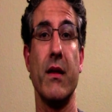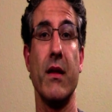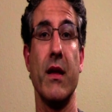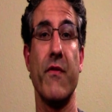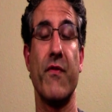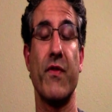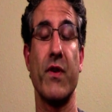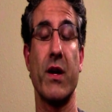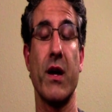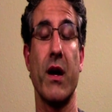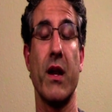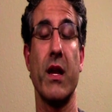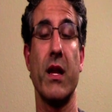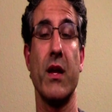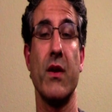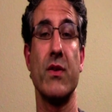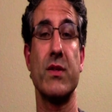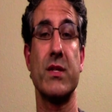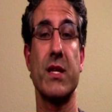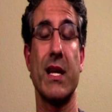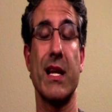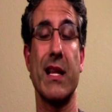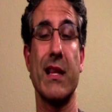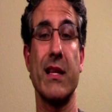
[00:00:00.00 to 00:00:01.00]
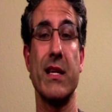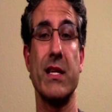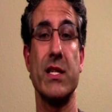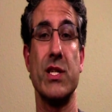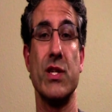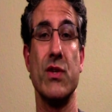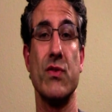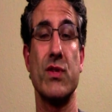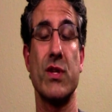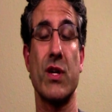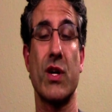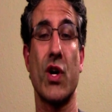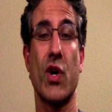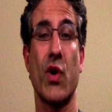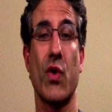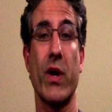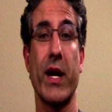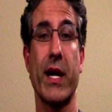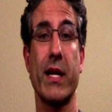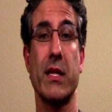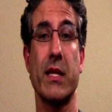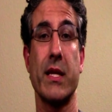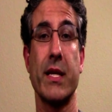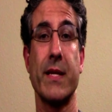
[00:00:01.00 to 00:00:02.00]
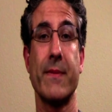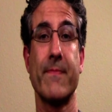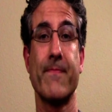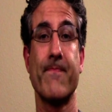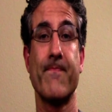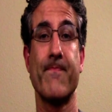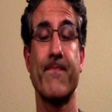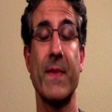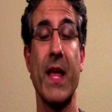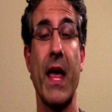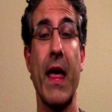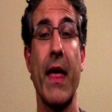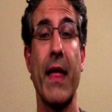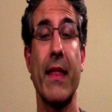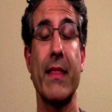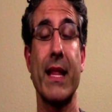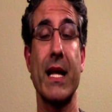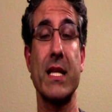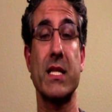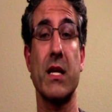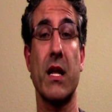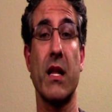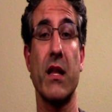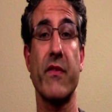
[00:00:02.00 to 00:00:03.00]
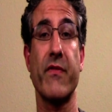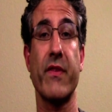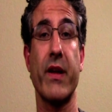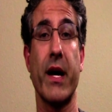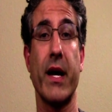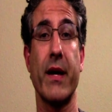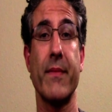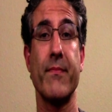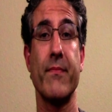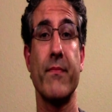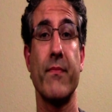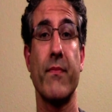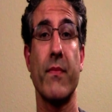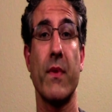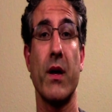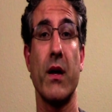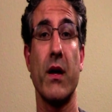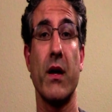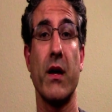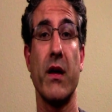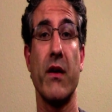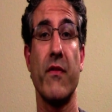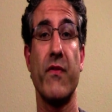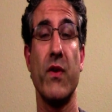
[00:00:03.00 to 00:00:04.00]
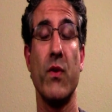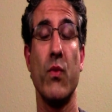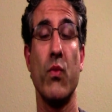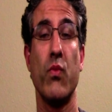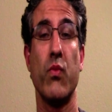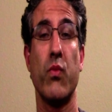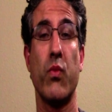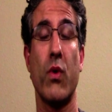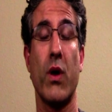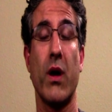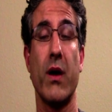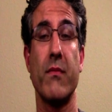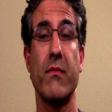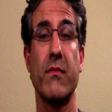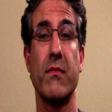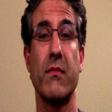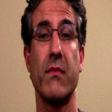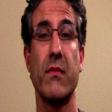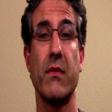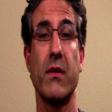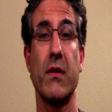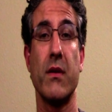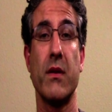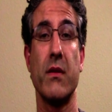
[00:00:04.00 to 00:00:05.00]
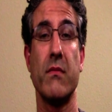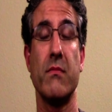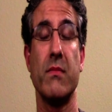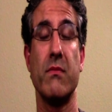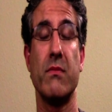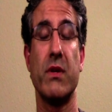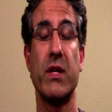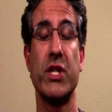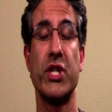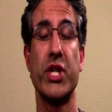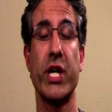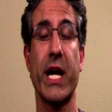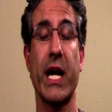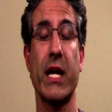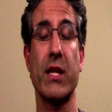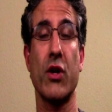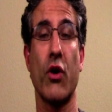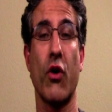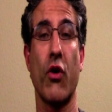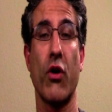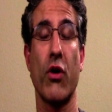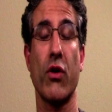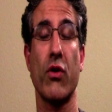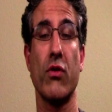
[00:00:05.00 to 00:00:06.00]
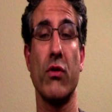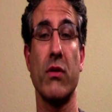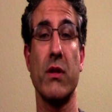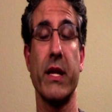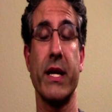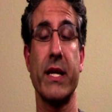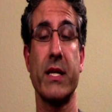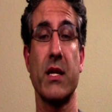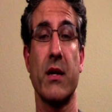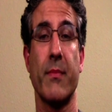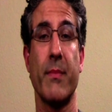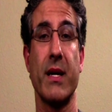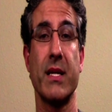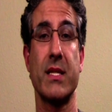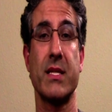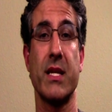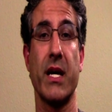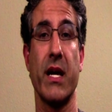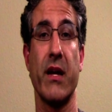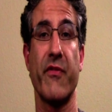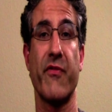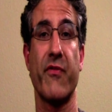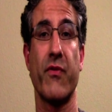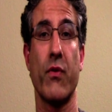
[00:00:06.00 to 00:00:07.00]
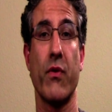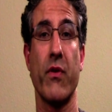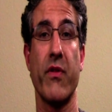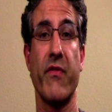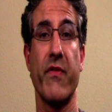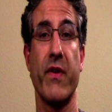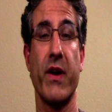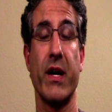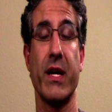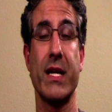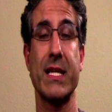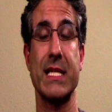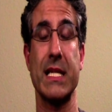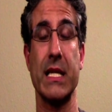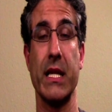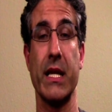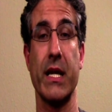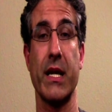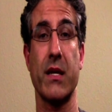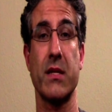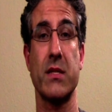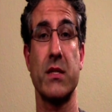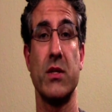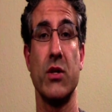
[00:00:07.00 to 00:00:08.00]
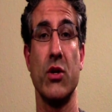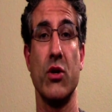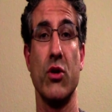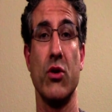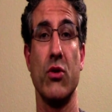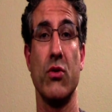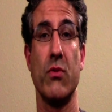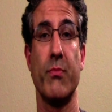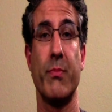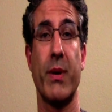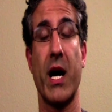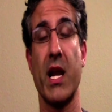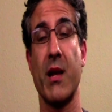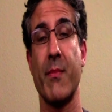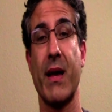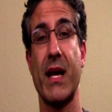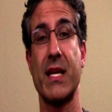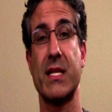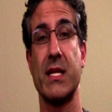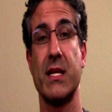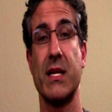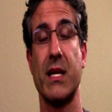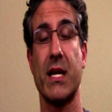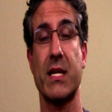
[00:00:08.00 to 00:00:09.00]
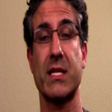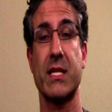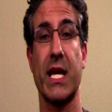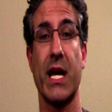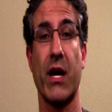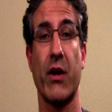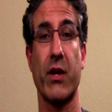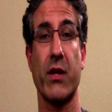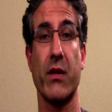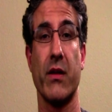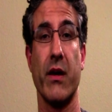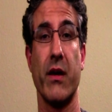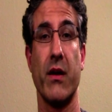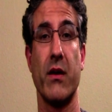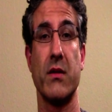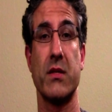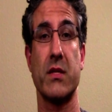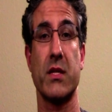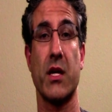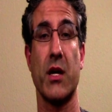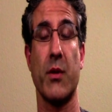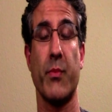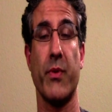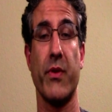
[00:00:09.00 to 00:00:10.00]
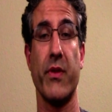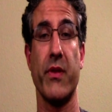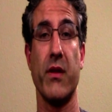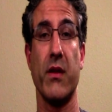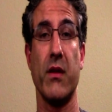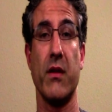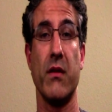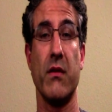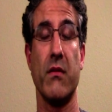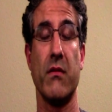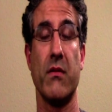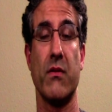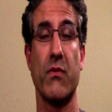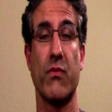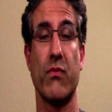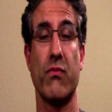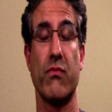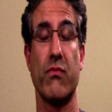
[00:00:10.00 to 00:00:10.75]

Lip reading: if you're going to use it, at least use it correctly. That's all I've got. If you want, you can check out the article linked on my site for the various links to body mass index calculators, a couple of the